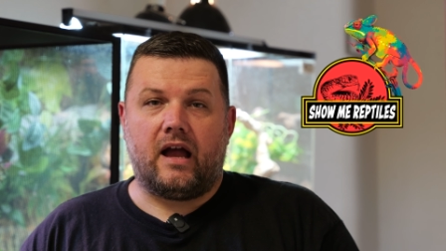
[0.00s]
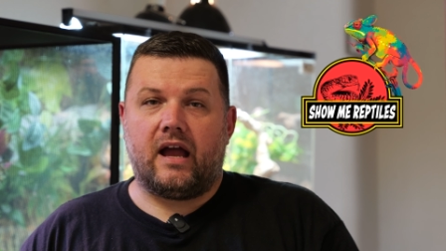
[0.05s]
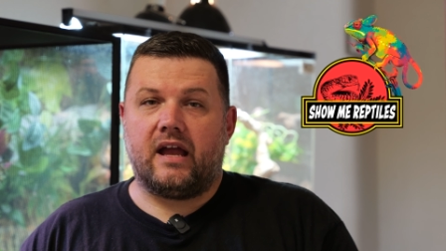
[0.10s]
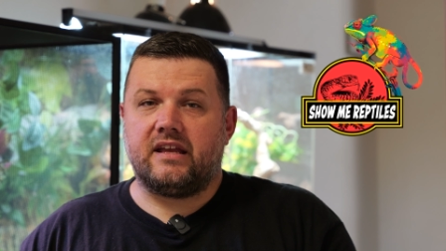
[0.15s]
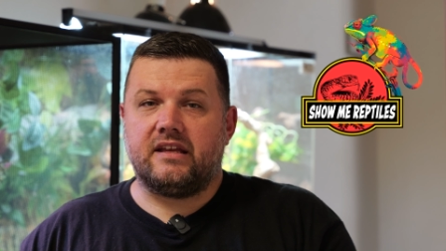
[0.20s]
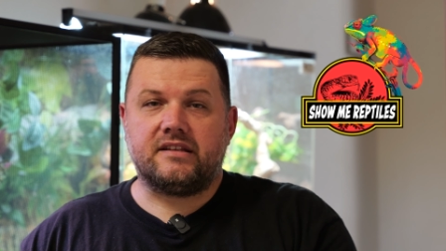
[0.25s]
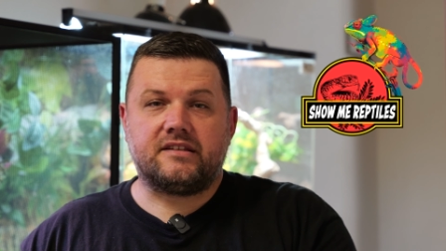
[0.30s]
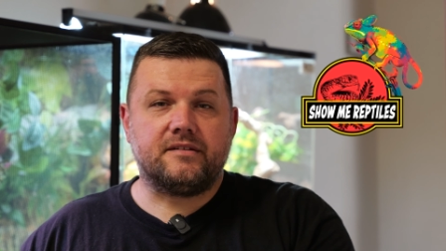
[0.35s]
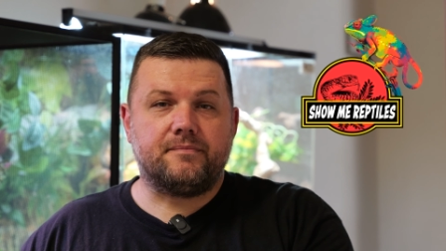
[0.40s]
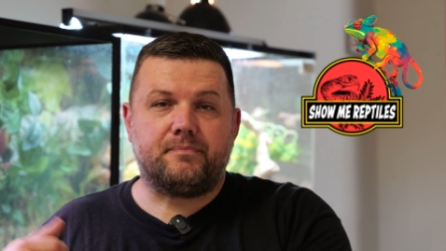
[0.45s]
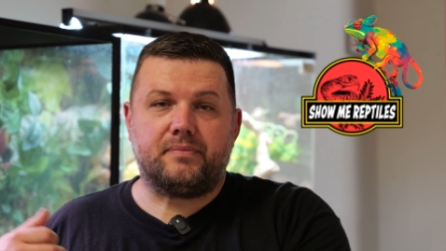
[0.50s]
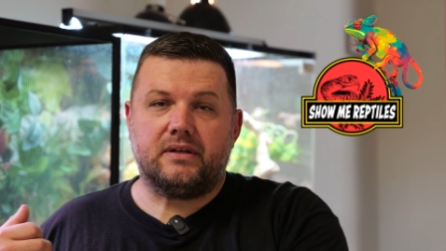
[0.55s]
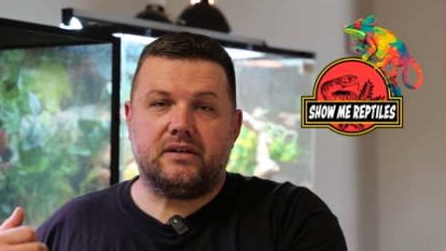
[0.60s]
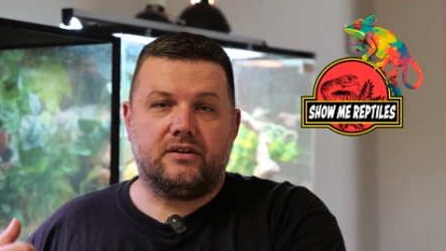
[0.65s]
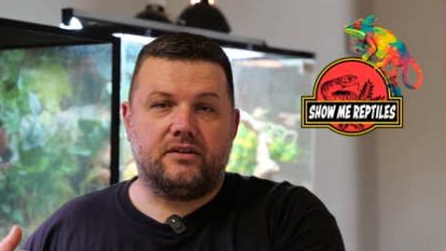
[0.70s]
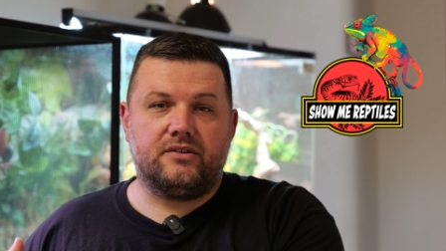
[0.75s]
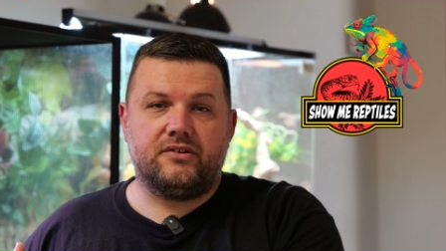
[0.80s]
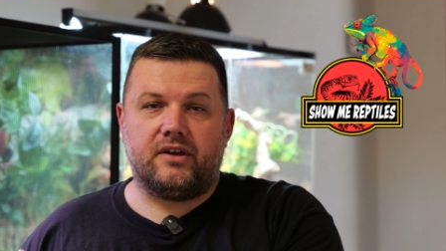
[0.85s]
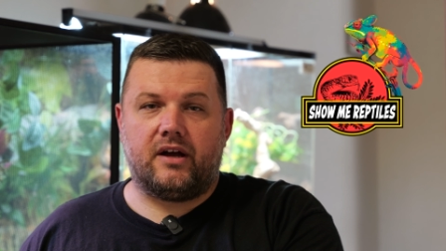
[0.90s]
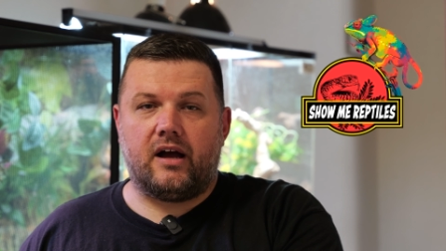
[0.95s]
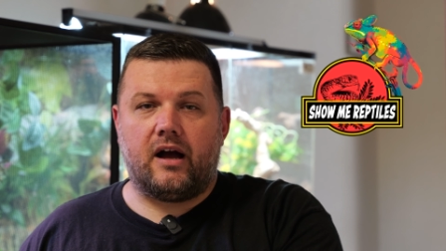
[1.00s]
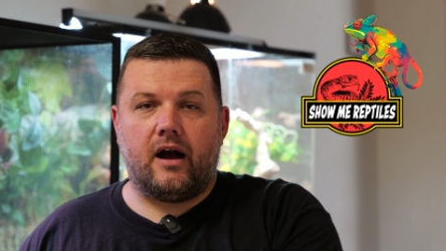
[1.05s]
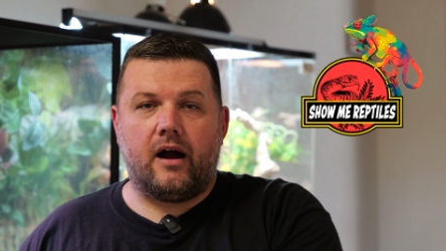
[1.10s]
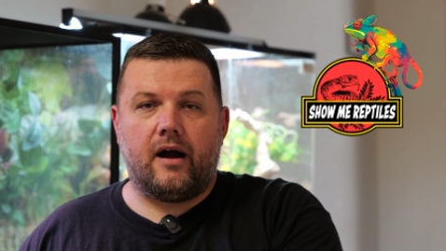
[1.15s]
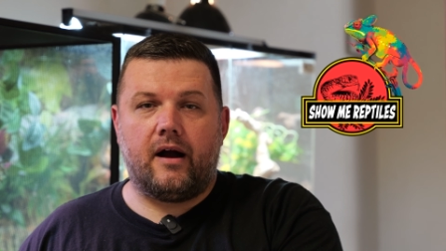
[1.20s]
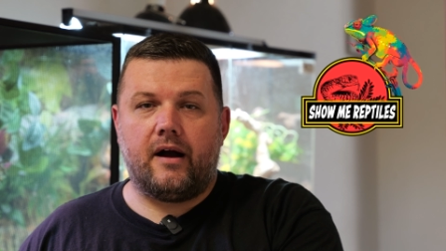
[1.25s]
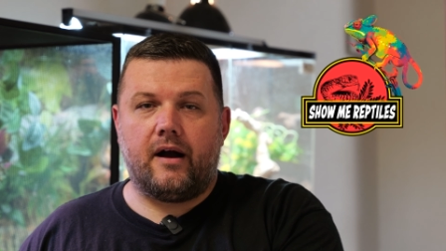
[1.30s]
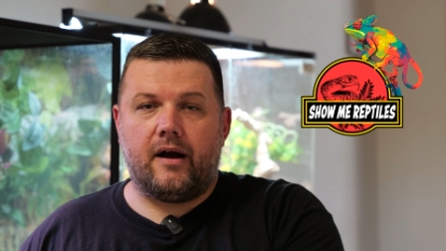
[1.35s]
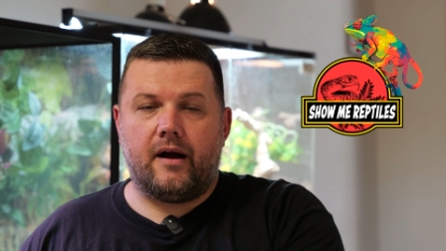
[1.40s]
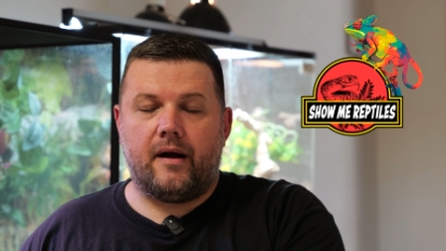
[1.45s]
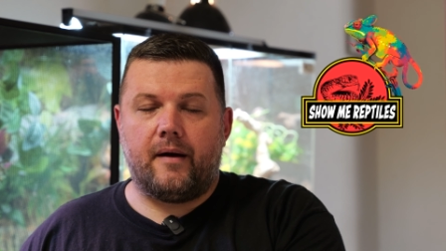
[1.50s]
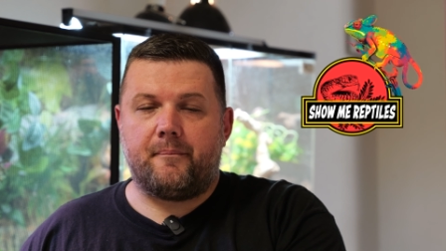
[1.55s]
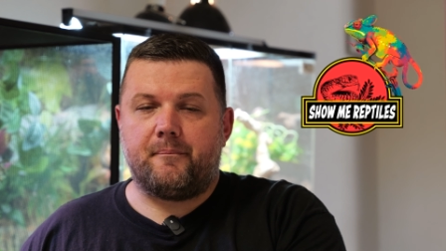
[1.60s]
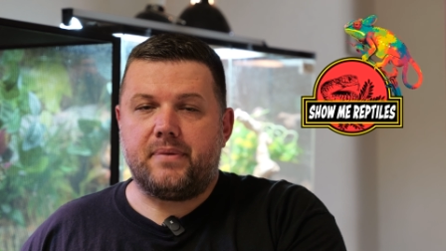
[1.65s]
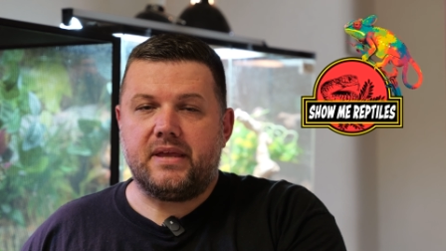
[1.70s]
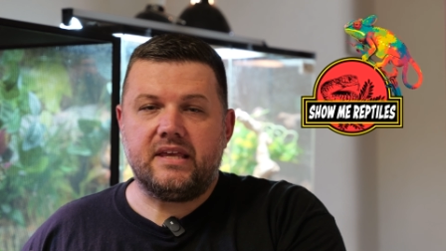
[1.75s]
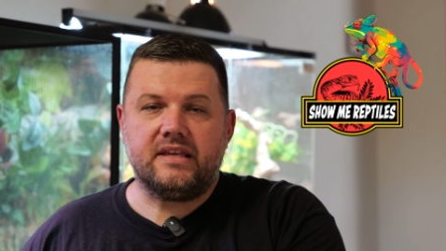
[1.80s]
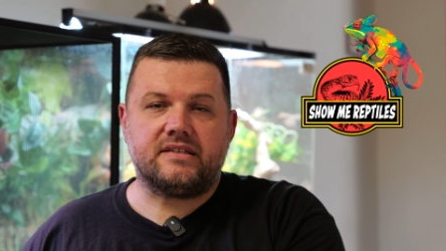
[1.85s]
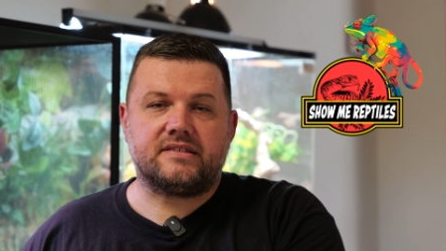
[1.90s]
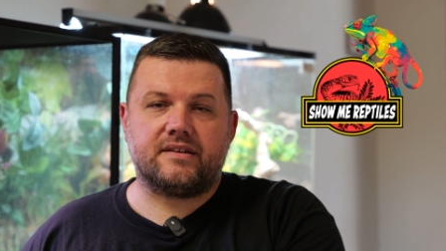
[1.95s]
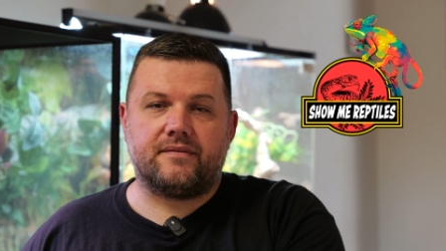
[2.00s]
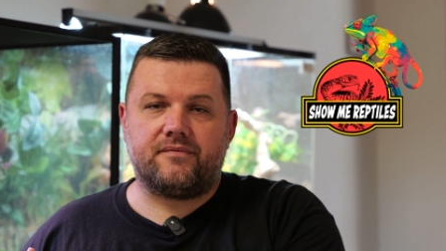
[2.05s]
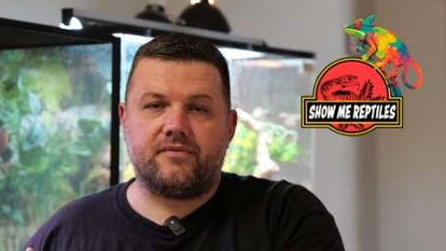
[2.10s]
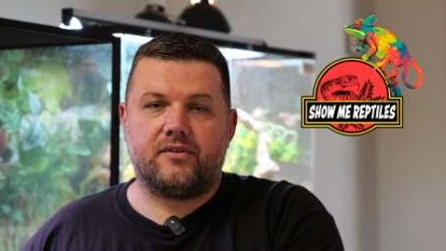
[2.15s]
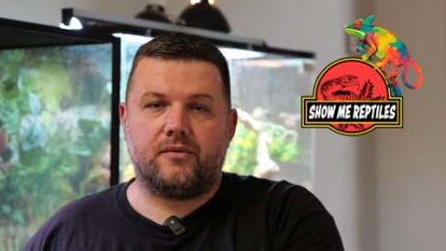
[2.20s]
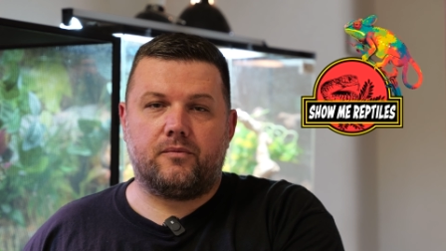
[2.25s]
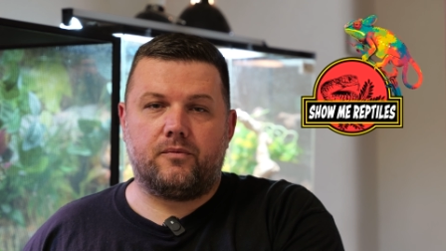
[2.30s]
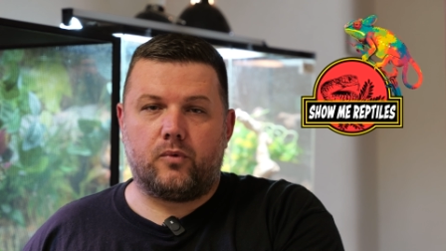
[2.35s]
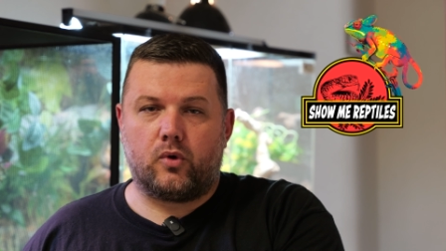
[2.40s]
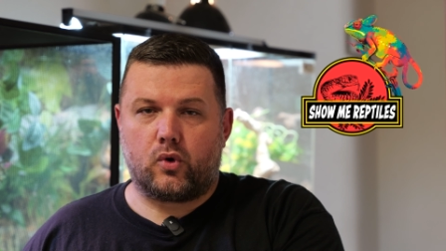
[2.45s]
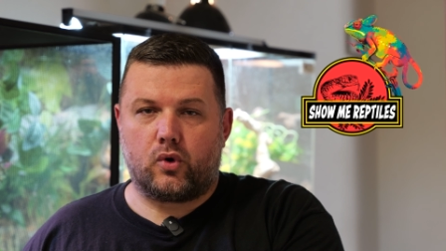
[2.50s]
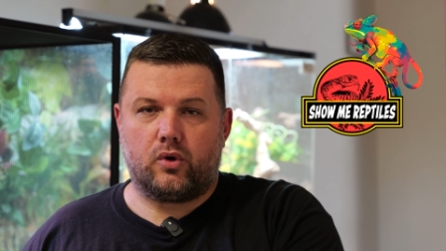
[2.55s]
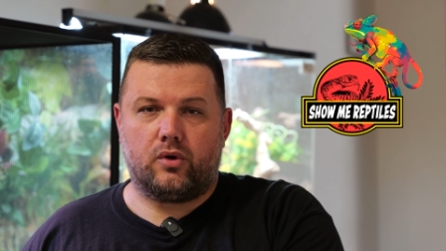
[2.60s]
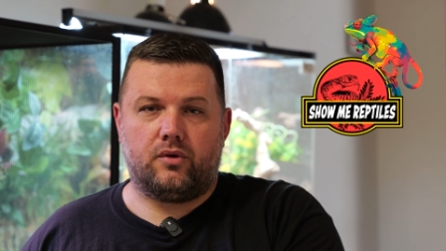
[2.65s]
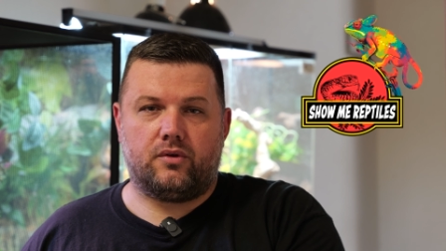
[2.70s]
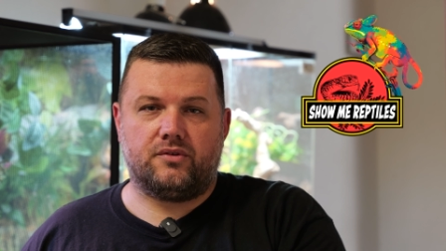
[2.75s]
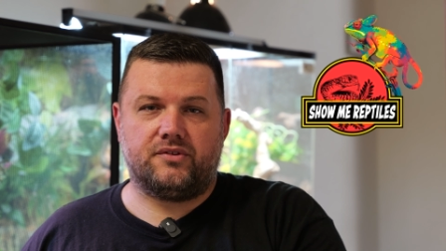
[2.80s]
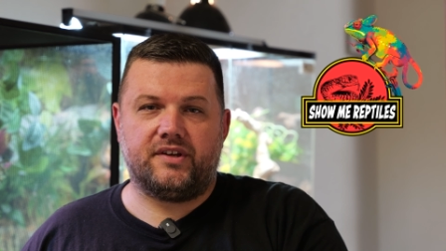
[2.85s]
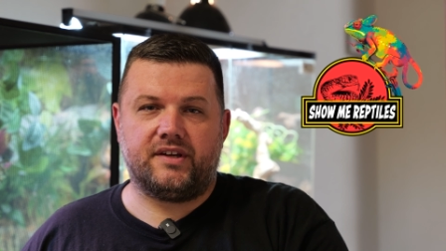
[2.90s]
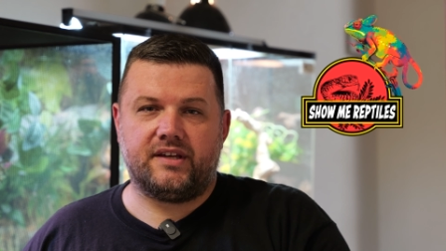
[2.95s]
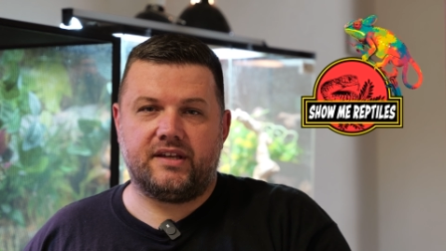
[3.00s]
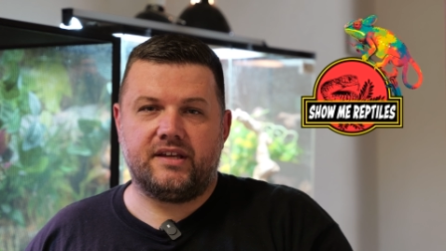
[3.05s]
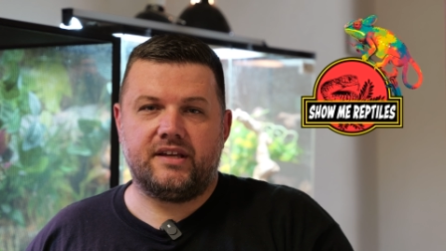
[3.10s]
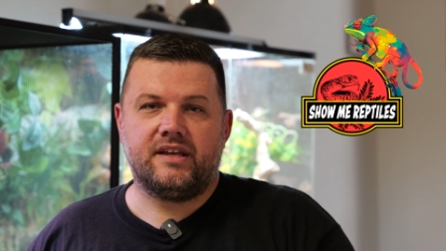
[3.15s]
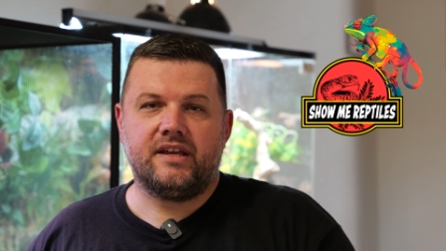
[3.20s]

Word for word: I get to build a piece of the world